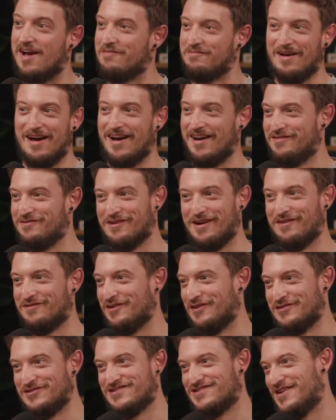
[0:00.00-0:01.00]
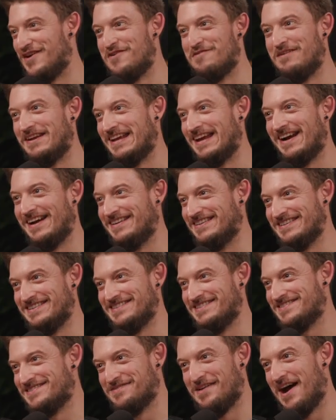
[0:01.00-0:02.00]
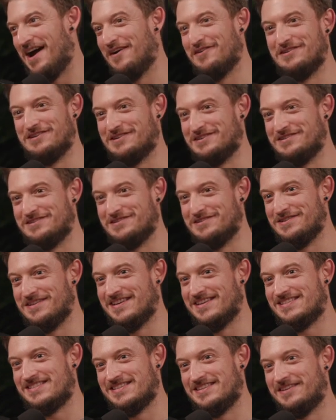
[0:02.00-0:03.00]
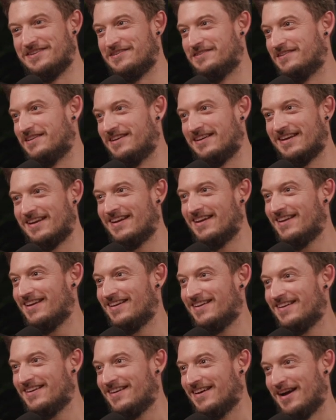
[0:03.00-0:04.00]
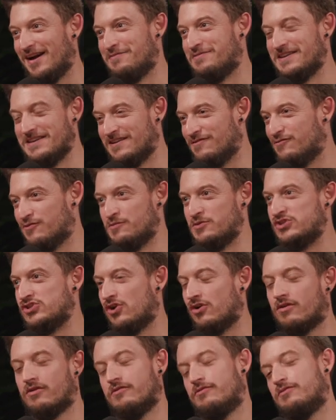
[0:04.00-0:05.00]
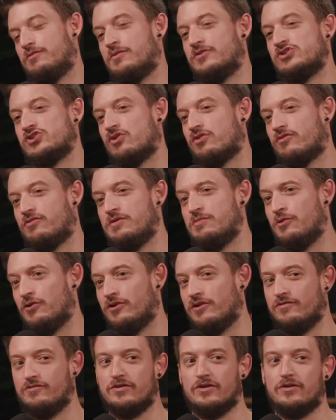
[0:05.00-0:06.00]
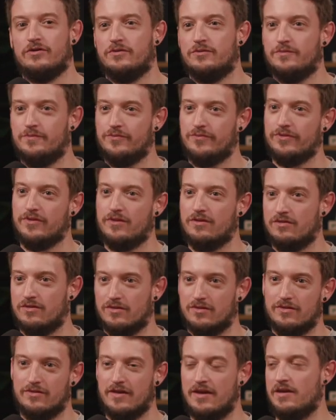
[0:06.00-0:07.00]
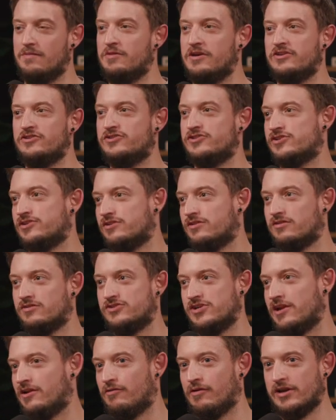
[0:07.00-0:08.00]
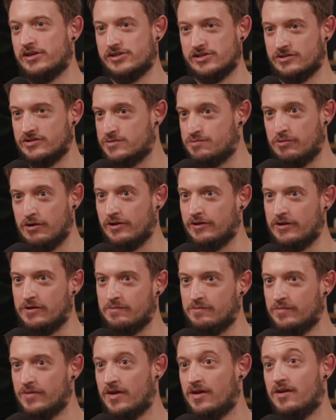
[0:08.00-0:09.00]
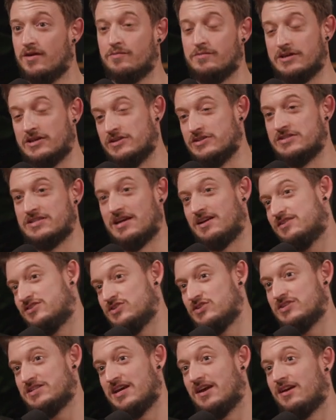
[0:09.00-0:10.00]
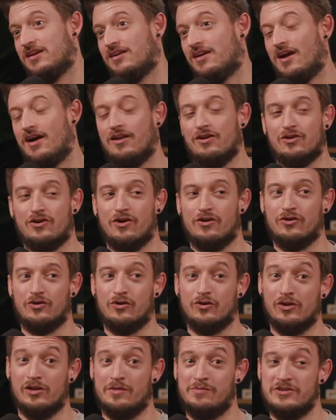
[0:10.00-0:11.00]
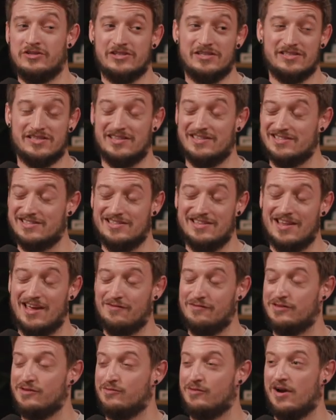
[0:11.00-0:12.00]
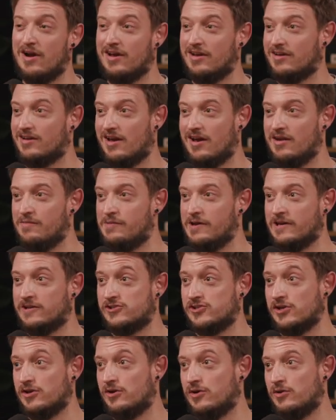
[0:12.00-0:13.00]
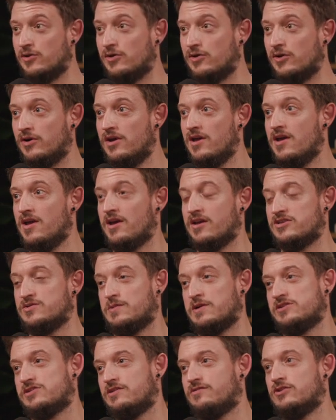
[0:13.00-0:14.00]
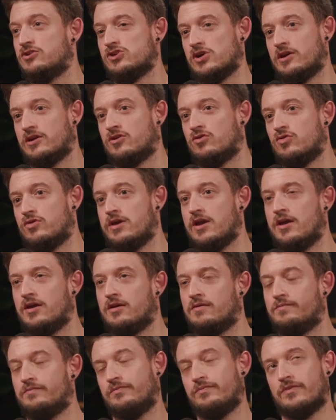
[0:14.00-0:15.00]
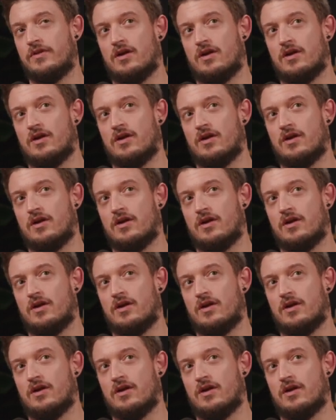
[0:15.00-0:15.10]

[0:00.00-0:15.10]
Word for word: i have I've got so many ideas Same, of how you could do this. You know, like yeah. I'm thinking from a from a geography point of view, the image generation's brilliant because as you say i'll look on google images and it's never the right kind of picture or especially if you're trying to create